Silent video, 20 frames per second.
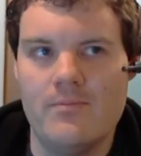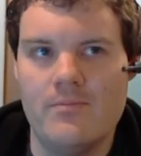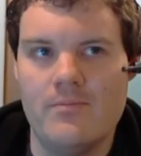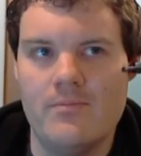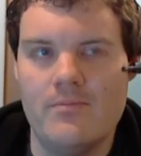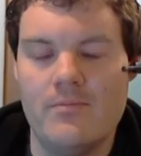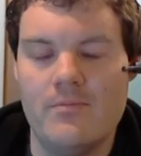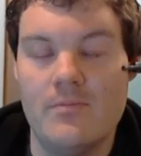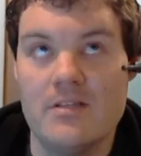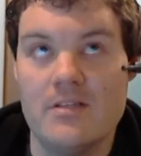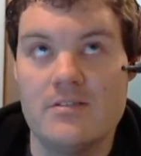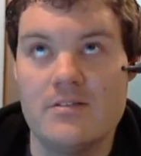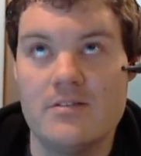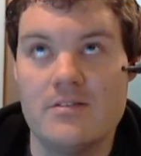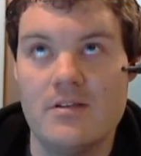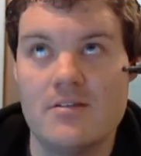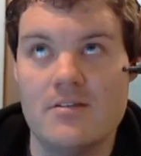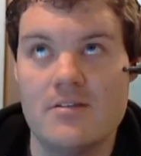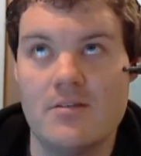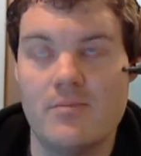Let's
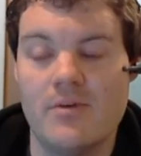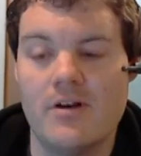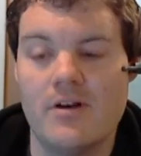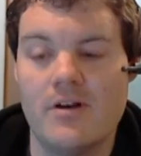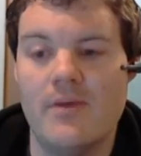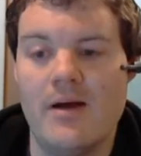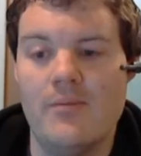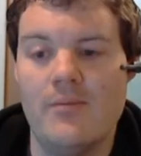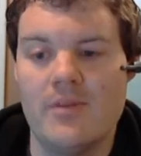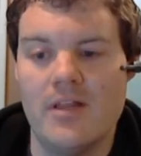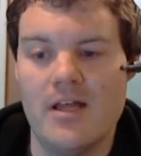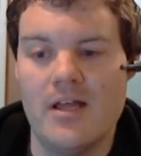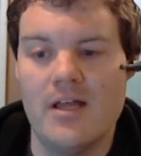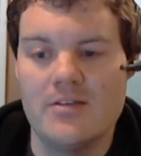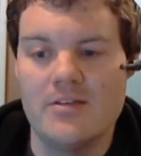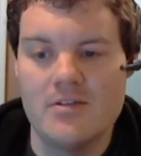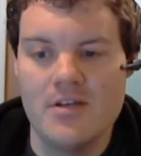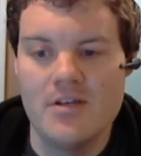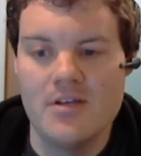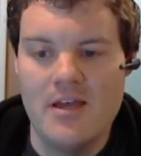see, it's the Printrbot
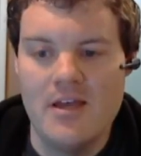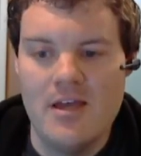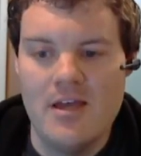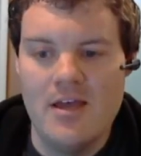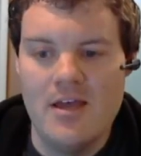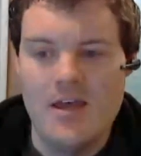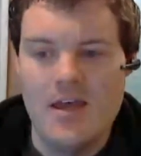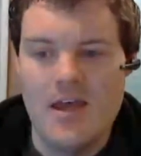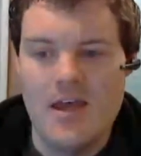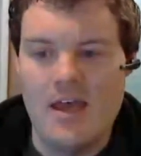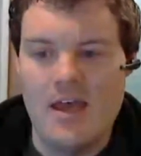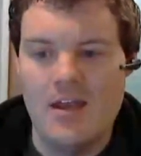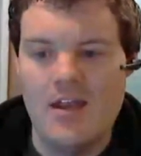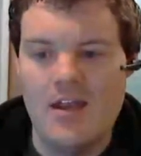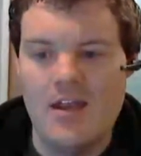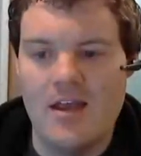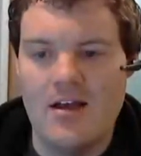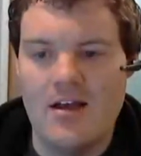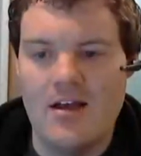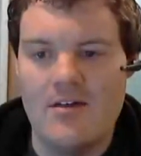Plus,
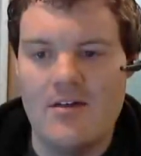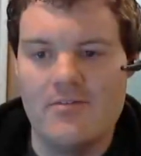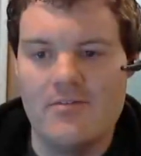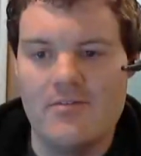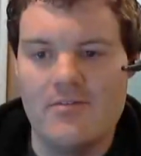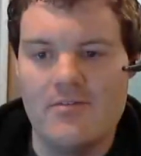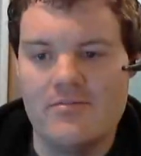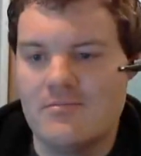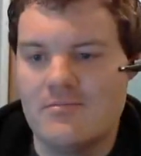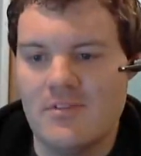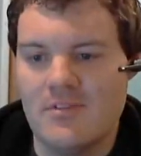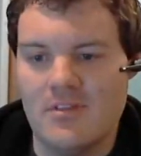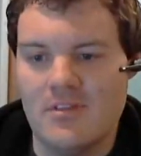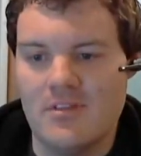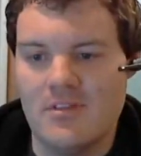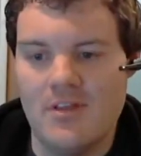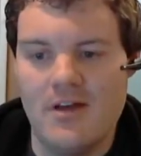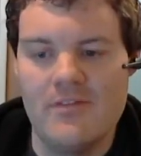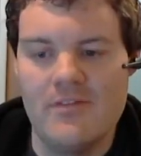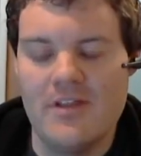and I've
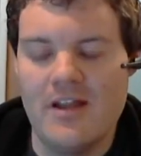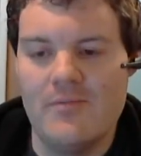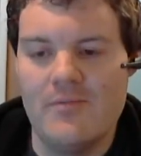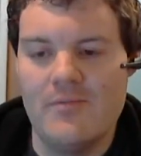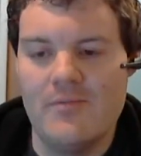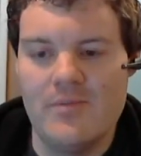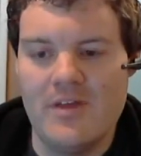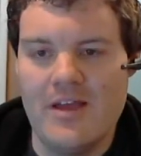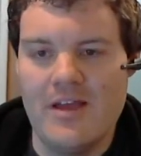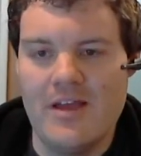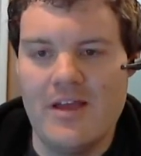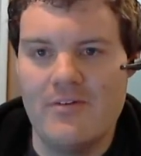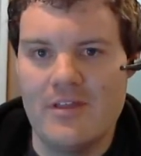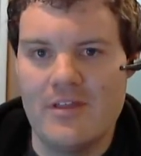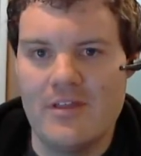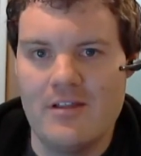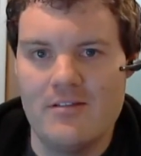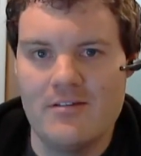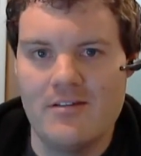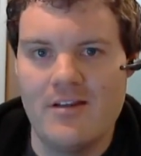loved it. I've been playing
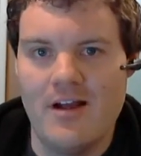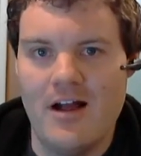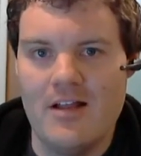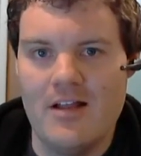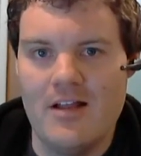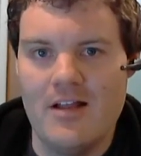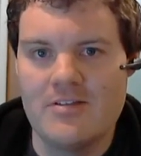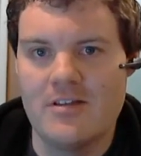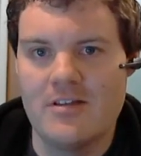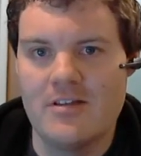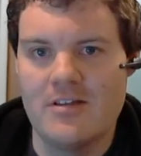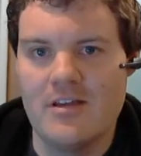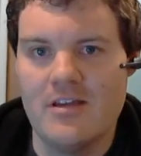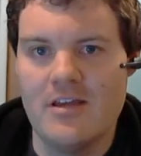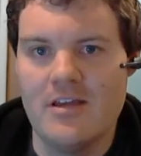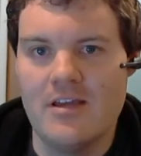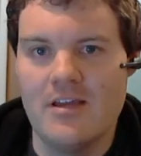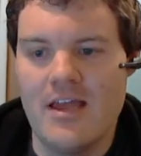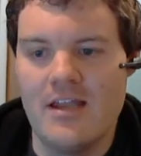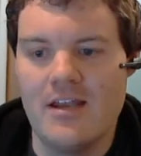with it
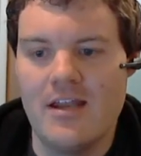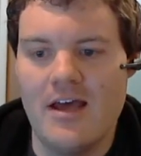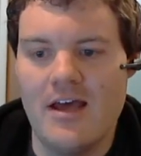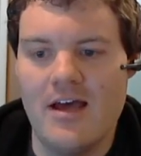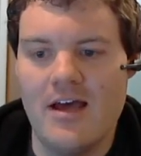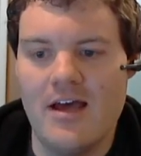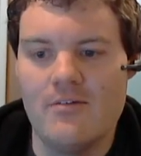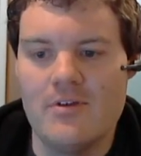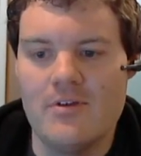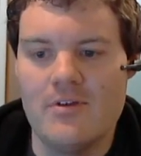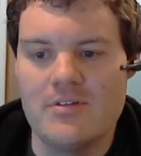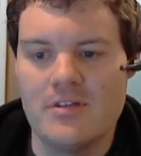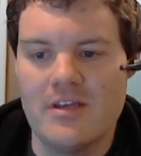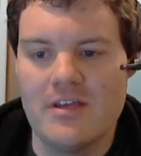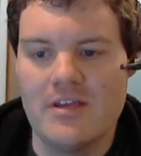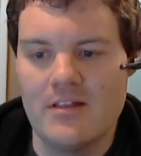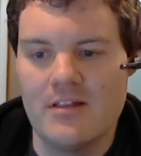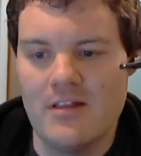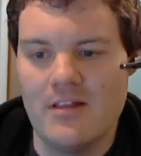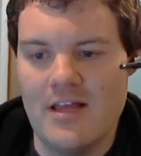constantly, and
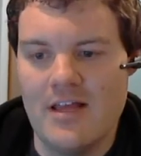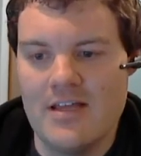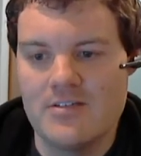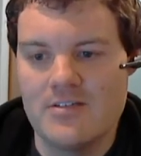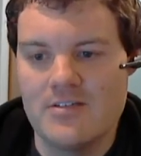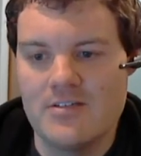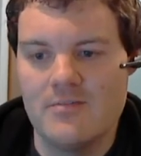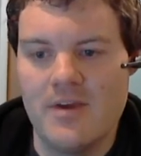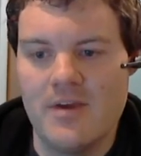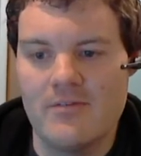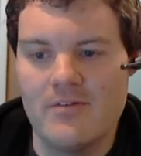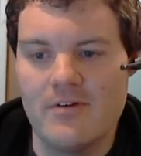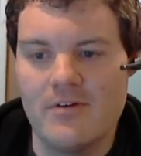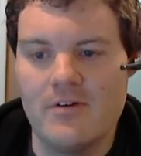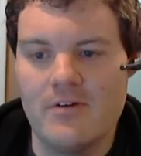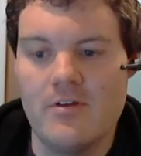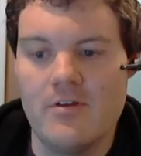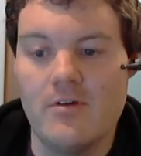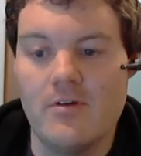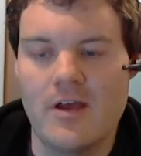recently at the last Maker
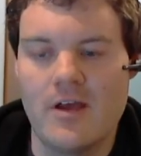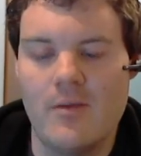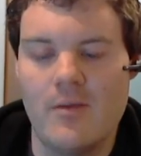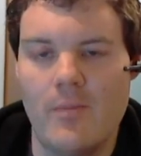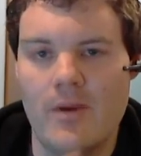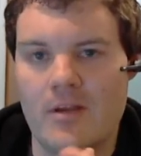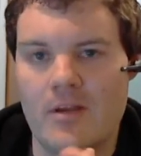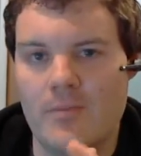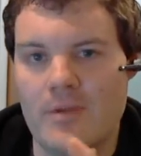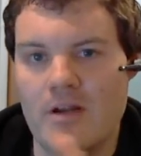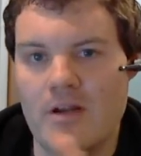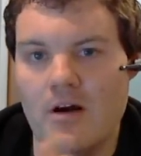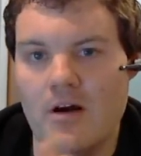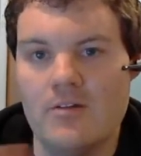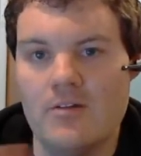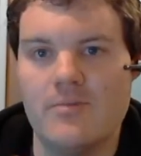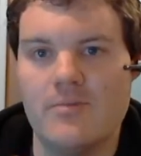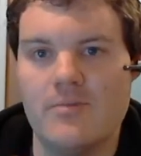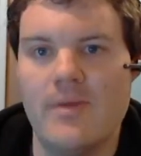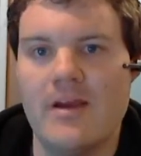Faire in New York, I picked up an
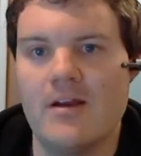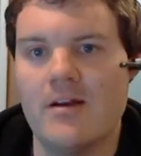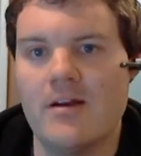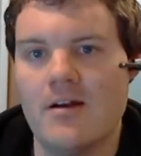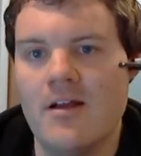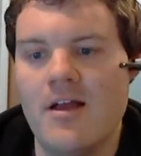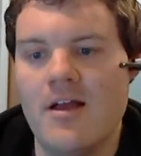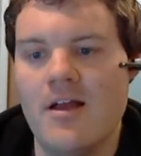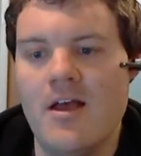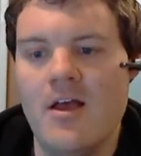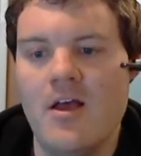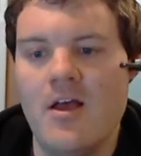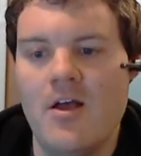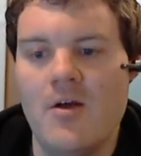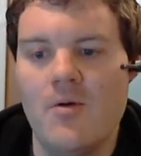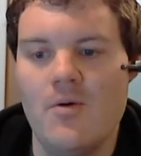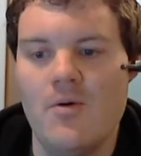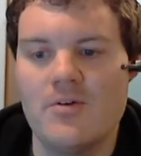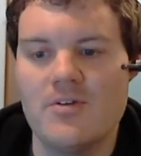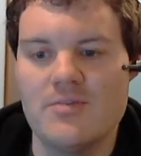Ultimaker,
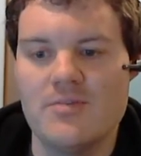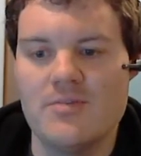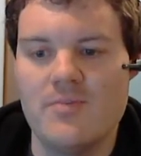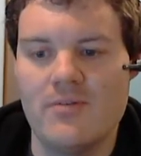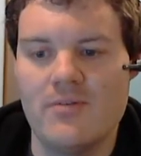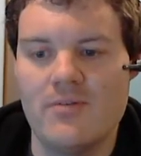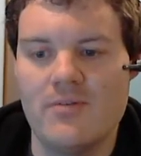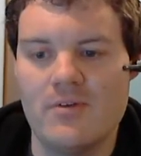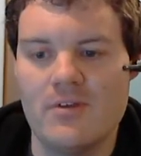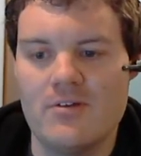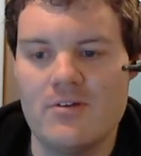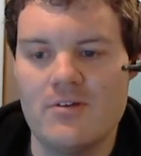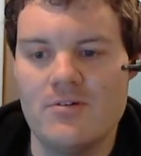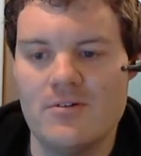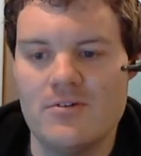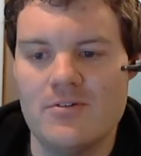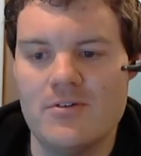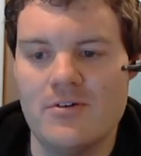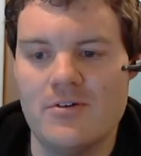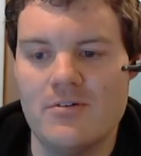which has been really
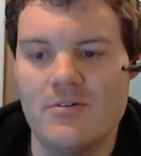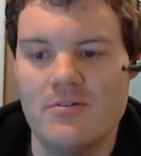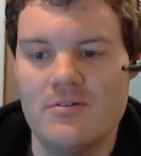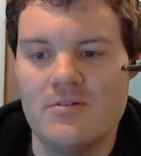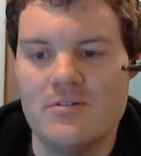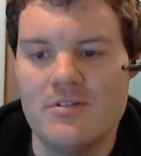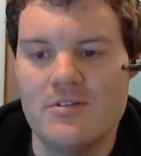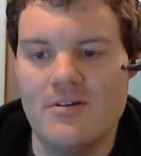cool too.